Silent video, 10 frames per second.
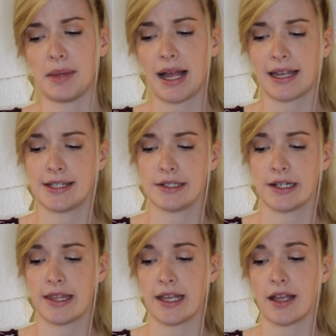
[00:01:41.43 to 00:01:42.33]
blackheads or
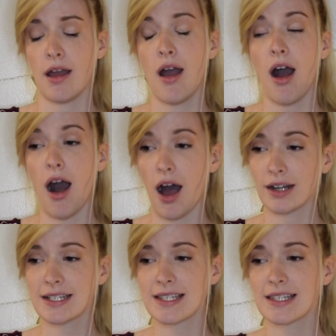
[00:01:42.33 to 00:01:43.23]
anything,
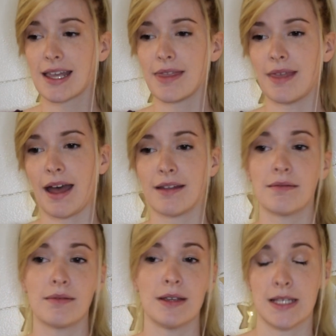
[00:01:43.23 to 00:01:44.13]
honestly,
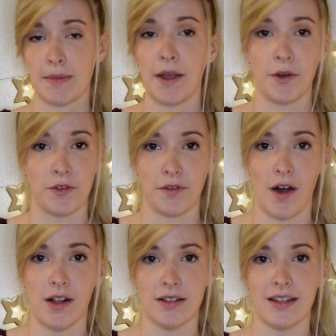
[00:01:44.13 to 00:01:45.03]
that is my own
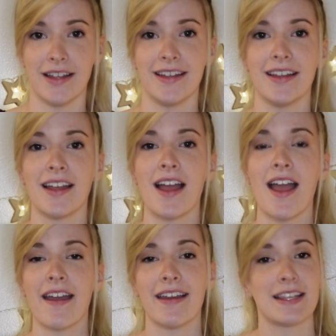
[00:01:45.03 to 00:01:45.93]
fault.
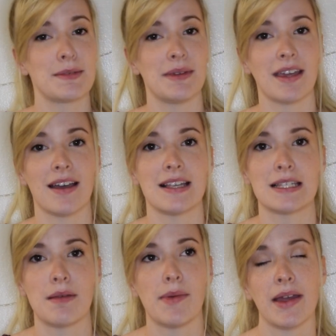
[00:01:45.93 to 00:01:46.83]
It's
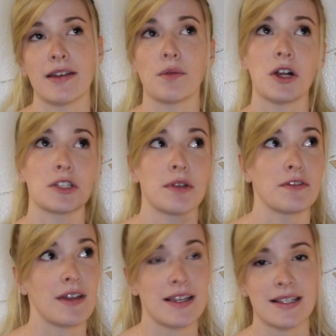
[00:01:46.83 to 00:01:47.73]
because maybe I didn't wash my
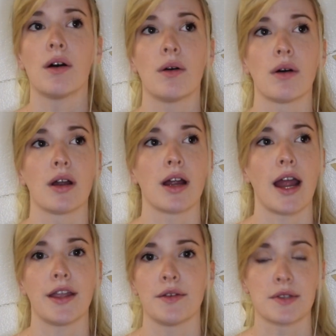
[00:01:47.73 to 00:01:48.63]
face or
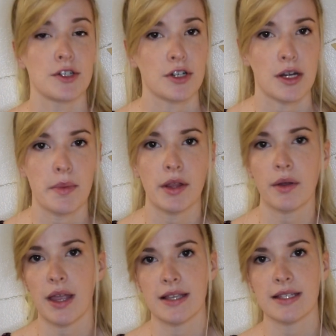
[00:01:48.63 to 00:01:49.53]
I used a dirty
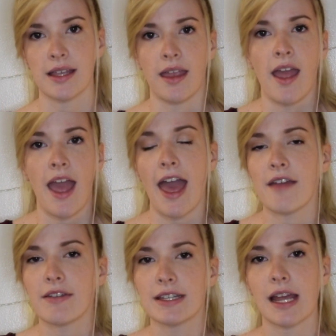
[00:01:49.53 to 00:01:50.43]
pillowcase. Like,
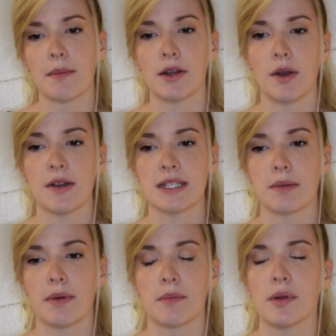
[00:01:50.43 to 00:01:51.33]
every time I notice
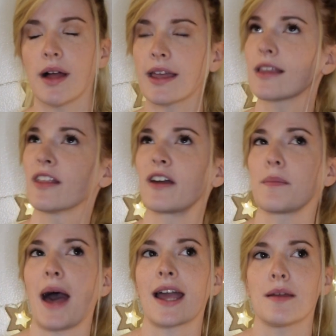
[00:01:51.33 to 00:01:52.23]
a pimple, I can
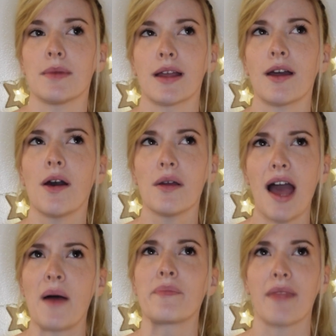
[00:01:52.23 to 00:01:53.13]
look back and be like, oh
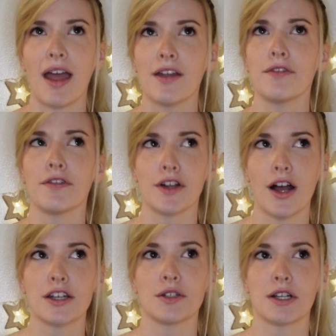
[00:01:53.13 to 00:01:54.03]
yeah, I
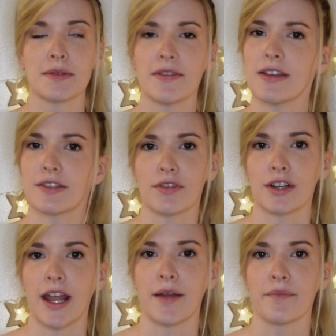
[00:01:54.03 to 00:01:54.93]
forgot to wash my face for
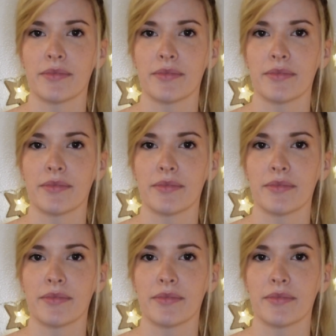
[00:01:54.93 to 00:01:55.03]
a day.